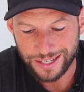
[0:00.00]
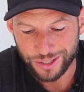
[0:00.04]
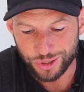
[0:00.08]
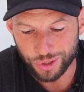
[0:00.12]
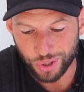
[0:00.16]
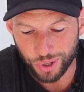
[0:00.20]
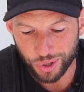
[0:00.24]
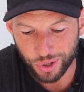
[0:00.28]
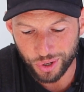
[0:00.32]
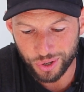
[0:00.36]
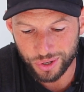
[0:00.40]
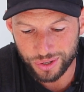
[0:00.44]

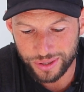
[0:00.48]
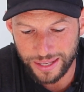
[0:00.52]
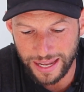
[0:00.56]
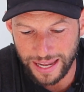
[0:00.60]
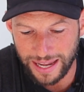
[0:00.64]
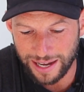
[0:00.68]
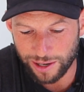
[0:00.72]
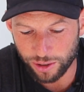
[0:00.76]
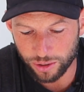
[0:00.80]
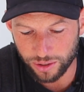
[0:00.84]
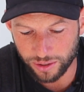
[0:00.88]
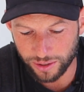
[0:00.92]
Turn
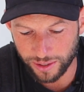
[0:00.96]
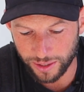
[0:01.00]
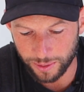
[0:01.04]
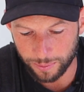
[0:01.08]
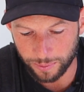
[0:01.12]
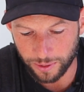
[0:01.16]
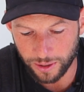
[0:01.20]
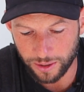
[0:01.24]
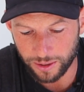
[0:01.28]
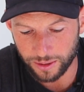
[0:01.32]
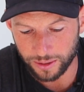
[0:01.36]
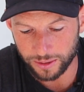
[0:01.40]
the
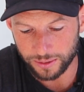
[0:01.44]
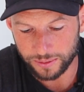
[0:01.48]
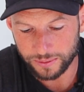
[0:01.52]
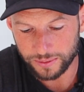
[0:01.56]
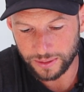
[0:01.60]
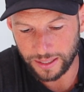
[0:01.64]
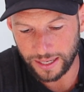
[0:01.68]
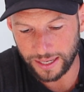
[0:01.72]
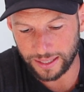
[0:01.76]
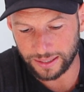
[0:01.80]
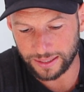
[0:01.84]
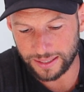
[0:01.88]
algorithm on
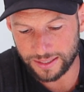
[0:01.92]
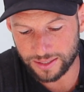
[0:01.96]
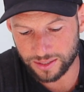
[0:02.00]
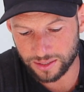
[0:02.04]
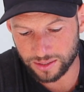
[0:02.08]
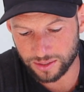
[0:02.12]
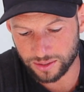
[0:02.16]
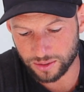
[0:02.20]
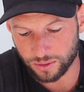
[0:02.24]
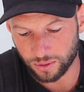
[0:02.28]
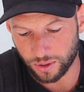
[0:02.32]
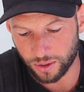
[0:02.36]
and let's
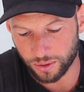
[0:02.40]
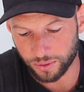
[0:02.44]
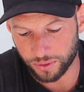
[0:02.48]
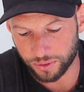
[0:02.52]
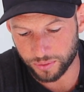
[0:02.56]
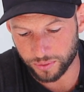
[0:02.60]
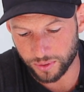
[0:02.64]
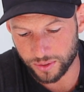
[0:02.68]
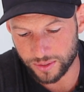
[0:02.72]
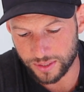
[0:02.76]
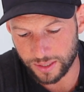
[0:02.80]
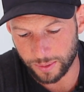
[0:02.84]
scroll
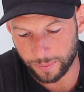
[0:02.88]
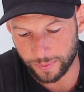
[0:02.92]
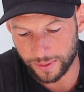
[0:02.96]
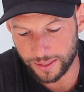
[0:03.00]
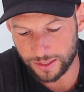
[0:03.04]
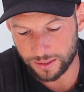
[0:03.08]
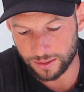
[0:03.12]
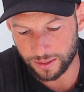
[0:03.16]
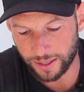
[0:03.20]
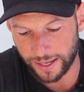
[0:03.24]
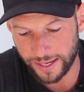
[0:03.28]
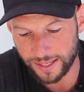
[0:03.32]
through some of
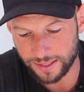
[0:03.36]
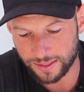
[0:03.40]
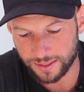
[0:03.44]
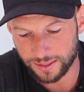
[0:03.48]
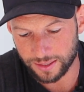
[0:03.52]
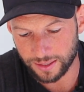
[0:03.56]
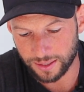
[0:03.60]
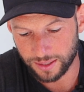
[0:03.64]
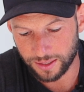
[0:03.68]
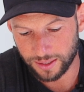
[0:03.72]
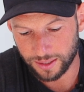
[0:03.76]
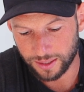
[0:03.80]
these
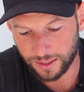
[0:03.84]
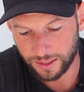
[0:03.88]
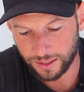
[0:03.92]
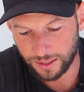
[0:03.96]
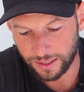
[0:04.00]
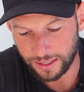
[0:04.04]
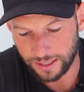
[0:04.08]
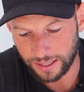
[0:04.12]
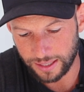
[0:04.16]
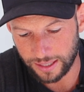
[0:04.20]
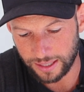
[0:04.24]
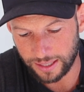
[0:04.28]
nights.
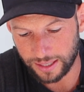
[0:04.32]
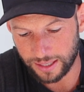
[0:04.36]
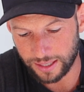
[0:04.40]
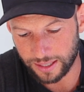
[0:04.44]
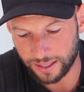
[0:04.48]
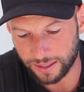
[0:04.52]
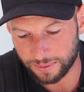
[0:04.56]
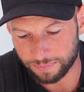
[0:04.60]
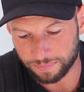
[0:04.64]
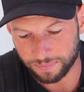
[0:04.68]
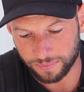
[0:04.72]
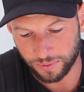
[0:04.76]

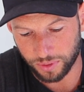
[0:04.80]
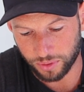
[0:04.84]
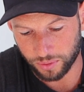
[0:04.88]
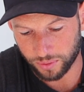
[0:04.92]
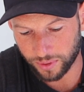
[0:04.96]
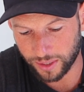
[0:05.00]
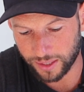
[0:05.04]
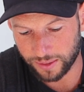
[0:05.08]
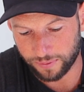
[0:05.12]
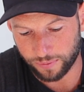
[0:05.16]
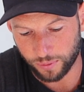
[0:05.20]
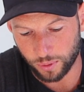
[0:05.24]

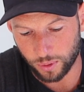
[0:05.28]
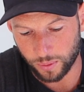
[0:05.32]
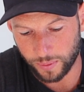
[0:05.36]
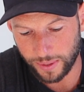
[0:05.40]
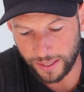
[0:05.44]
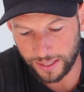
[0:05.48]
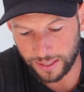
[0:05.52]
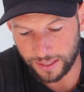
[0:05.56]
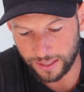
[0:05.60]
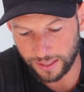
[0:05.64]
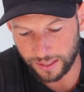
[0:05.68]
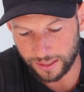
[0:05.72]
3, 4
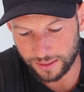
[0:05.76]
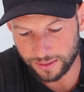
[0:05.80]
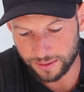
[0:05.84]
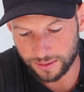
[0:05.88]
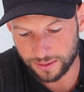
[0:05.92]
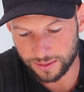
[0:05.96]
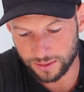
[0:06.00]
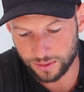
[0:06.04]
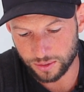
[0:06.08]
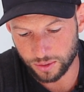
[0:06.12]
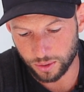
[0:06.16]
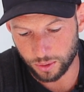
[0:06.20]

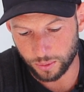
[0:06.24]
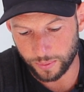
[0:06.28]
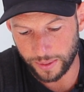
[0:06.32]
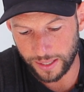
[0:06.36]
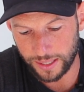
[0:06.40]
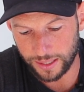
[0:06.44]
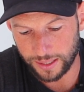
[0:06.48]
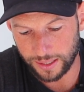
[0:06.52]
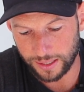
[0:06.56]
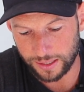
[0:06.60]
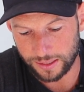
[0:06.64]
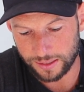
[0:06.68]
wakings, 2
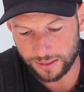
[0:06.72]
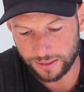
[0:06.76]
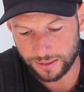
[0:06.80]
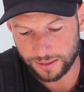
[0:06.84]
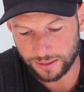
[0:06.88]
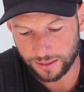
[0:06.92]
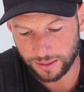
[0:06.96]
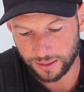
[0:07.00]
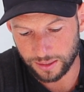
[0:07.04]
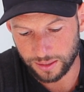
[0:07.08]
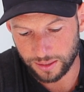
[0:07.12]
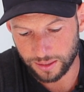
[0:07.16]

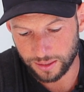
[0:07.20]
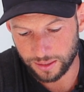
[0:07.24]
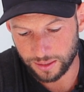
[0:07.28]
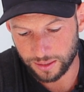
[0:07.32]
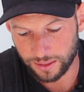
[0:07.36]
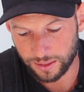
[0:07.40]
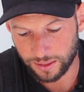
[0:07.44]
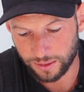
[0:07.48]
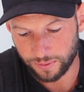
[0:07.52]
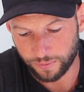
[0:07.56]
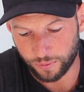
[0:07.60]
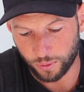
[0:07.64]
wakings,
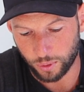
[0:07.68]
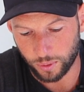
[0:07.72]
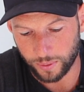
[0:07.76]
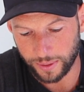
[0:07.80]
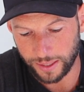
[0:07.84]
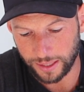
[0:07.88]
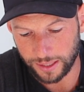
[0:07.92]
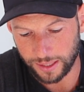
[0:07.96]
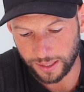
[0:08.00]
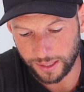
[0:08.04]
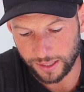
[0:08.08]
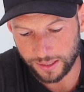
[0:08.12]
4
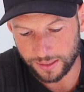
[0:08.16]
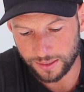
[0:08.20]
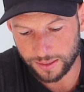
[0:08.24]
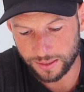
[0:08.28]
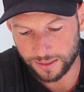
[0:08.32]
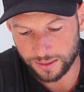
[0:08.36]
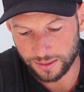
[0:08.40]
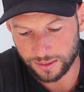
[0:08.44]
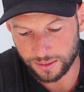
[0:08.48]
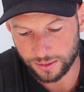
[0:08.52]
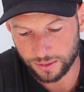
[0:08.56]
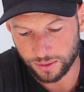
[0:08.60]

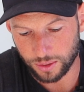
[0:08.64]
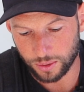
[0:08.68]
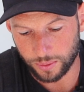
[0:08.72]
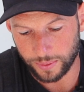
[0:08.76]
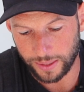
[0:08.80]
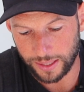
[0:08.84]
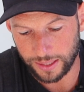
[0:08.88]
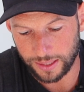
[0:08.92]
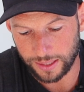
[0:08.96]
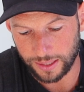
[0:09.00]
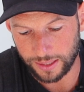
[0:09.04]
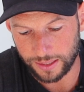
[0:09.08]
wakings, 2
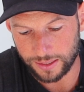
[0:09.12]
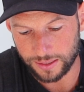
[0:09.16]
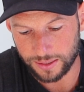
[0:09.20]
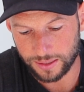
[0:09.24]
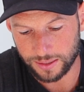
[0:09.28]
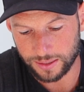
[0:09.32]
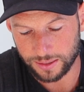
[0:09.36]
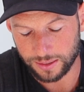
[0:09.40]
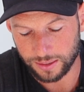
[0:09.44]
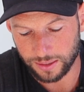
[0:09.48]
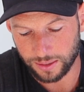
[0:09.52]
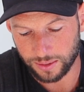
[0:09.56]

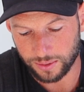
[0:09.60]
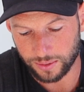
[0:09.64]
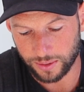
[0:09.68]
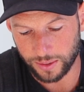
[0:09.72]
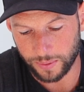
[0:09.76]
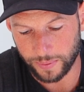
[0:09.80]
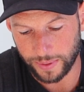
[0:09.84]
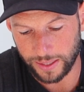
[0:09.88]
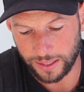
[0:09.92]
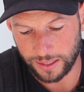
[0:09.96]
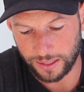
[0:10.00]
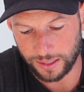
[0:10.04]
wakings,
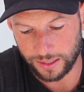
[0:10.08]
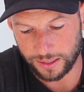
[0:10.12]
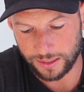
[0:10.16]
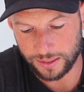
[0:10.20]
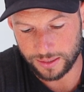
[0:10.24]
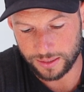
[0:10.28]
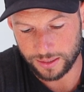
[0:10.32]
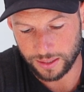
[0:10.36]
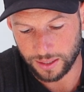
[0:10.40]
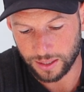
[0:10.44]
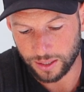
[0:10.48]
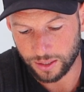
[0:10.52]
3
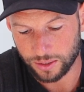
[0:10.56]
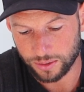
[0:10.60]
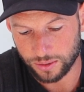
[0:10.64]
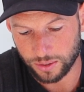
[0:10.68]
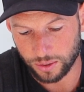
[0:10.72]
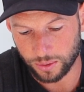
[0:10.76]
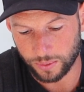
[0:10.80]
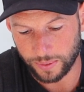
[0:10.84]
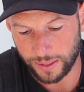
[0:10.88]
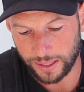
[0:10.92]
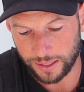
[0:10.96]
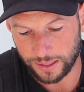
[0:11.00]
wakings,
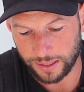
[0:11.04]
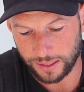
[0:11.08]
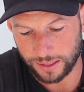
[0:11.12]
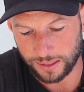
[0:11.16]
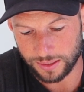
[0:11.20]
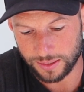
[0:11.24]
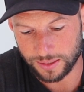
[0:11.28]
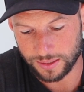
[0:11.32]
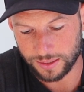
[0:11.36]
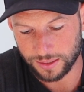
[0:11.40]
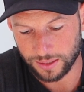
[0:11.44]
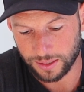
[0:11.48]
2
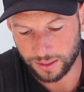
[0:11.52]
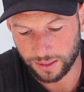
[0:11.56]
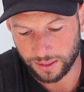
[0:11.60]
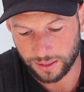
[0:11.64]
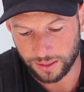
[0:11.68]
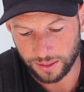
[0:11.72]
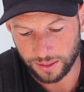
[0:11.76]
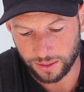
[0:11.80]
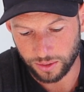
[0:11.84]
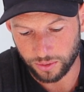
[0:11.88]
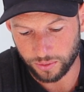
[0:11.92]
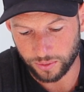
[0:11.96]
wakings,
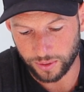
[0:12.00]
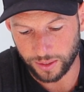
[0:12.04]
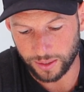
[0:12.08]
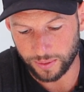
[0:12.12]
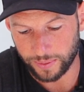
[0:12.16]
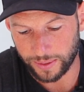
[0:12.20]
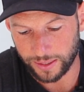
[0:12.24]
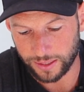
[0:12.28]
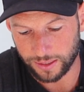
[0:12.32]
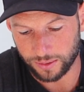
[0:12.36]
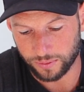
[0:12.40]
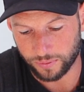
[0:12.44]
3
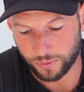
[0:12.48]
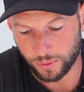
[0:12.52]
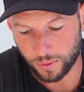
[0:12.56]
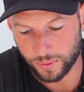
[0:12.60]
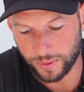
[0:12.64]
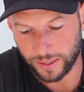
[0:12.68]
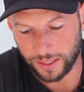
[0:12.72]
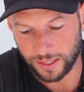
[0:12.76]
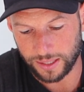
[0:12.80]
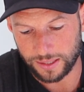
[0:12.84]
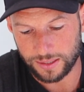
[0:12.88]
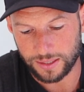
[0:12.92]
wakings, 4
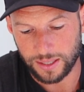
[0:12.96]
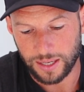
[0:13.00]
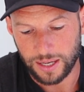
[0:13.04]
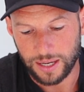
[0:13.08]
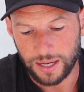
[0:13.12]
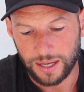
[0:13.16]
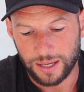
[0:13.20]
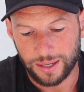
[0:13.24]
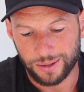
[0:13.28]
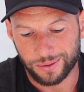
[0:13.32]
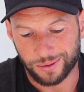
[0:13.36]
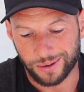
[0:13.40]
wakings,
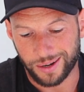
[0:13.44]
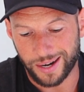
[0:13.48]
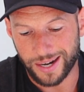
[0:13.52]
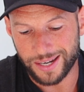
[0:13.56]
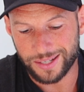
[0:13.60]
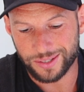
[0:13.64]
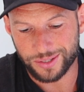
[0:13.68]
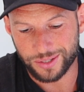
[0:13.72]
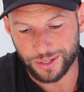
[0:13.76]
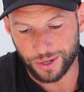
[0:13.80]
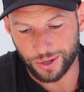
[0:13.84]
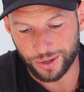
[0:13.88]

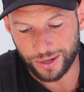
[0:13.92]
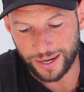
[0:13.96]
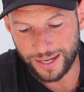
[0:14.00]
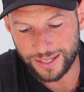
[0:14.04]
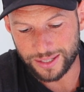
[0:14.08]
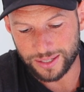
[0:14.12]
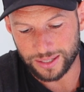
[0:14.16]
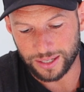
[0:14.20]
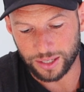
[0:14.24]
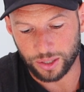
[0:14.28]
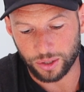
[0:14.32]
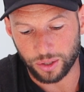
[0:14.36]
right? So
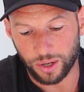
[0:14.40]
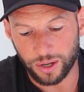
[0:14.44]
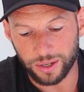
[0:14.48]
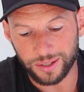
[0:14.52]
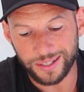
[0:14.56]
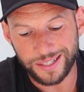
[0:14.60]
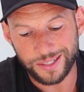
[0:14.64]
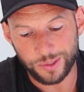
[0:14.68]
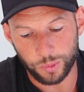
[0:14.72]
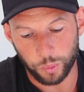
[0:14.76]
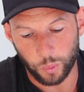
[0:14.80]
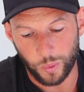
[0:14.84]
it's a
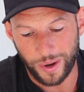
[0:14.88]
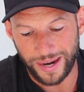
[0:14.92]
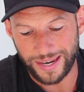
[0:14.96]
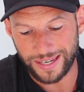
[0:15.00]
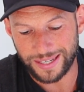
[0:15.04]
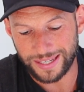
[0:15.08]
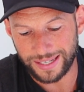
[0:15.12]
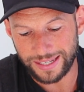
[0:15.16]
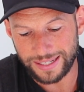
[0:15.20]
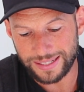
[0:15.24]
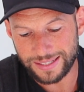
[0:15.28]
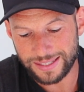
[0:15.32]
lot less
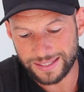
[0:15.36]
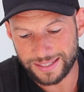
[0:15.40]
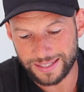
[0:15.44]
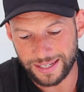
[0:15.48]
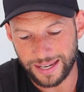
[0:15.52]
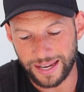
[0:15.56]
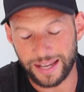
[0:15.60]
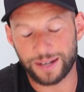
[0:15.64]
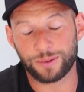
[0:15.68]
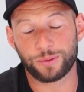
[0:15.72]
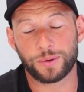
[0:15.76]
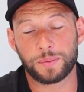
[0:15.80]
wakings.
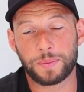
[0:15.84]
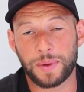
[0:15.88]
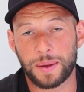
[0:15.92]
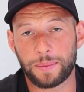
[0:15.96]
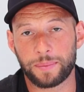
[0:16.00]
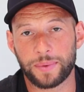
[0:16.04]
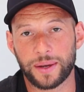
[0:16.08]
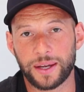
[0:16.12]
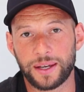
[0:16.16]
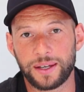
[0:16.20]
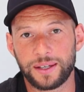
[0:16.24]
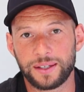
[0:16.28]
And
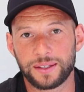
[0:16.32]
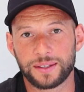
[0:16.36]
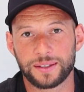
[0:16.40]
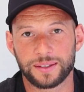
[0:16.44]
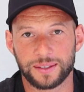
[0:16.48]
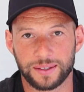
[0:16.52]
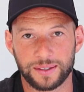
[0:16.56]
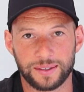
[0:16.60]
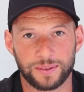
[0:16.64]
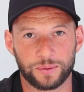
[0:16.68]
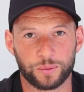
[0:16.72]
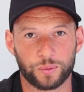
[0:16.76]
remember,
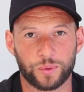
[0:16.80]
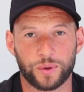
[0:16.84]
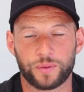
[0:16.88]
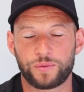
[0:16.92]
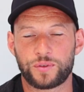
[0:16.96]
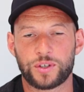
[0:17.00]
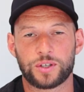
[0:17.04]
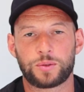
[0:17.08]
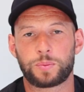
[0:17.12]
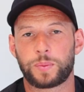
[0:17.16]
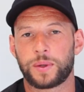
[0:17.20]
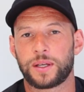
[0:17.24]

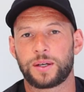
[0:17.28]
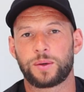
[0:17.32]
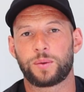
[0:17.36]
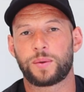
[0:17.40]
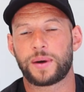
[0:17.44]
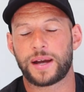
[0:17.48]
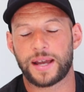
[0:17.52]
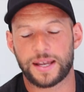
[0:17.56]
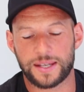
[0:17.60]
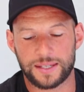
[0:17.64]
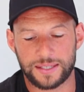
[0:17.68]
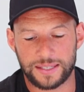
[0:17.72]
we've just been
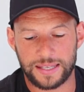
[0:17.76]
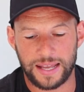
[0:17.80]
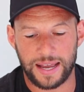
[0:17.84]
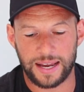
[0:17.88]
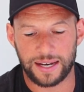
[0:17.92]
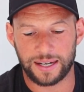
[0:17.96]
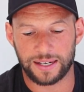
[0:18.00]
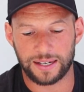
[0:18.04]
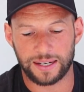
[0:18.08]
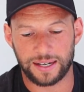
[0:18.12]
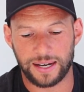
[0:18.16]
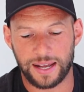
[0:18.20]
away
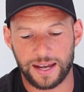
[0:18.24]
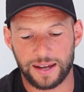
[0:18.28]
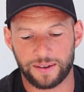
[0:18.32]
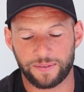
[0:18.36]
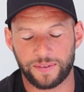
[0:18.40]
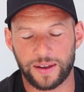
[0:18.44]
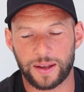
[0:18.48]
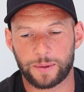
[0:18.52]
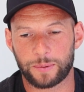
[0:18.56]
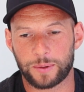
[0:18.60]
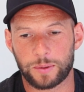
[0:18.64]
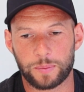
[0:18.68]
staying at our
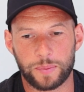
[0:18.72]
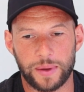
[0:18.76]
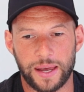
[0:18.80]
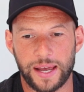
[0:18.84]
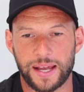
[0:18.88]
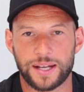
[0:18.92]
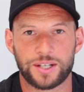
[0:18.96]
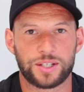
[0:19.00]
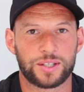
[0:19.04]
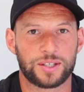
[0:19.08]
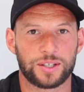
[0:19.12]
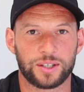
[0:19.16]
family
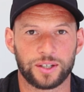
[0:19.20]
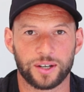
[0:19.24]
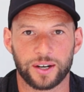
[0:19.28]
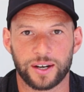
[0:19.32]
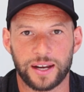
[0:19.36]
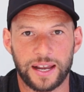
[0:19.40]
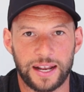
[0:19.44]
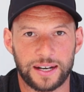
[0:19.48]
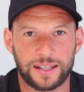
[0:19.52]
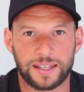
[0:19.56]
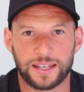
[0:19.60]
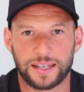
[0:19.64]
batch, you
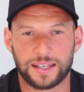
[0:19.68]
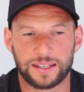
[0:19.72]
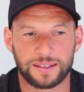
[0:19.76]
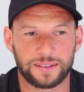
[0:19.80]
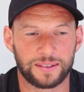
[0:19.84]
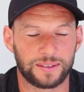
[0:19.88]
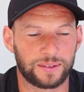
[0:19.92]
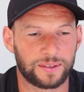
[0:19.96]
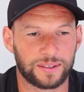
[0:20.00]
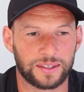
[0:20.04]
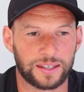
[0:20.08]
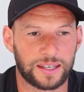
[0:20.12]
know, had the
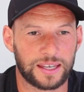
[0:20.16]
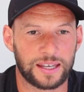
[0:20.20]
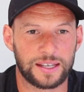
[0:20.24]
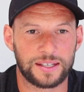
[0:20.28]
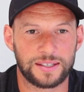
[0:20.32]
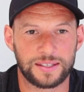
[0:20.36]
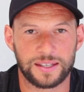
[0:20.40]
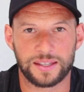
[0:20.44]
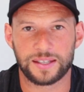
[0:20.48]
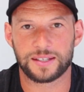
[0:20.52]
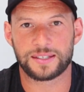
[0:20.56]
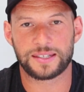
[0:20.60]

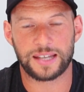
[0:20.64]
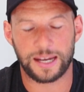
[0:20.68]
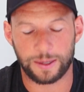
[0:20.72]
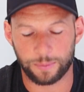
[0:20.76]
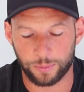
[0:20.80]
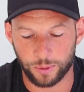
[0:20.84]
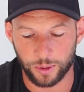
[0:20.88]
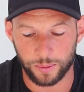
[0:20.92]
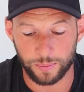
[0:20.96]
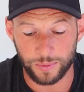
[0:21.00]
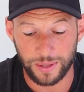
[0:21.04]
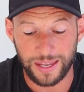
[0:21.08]
kids in the
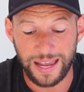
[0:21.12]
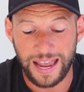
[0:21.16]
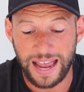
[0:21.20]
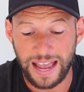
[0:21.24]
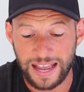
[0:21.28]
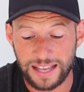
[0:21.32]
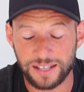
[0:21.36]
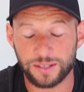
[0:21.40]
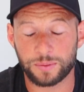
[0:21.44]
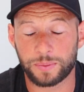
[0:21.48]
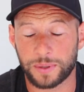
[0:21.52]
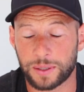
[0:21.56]
same room. There
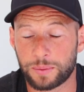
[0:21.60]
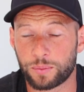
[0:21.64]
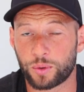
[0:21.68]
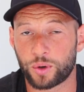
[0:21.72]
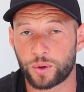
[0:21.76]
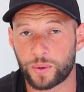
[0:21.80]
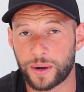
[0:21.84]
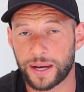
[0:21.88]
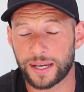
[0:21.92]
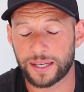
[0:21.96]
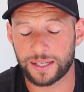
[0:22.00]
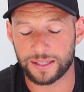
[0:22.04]
has been
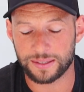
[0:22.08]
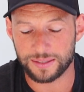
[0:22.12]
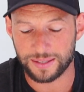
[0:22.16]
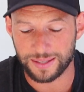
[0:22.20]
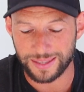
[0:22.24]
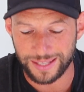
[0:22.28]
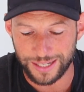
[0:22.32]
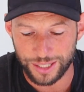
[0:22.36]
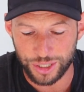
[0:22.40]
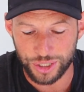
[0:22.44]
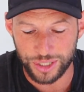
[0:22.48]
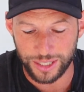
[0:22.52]
more wakings
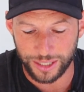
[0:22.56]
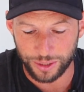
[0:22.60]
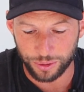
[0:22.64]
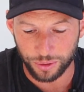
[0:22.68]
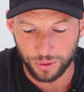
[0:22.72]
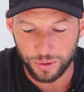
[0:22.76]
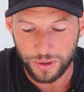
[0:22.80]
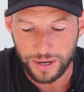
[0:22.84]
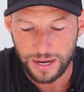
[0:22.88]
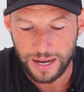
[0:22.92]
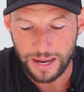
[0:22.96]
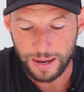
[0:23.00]
than
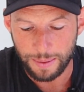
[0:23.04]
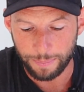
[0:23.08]
general.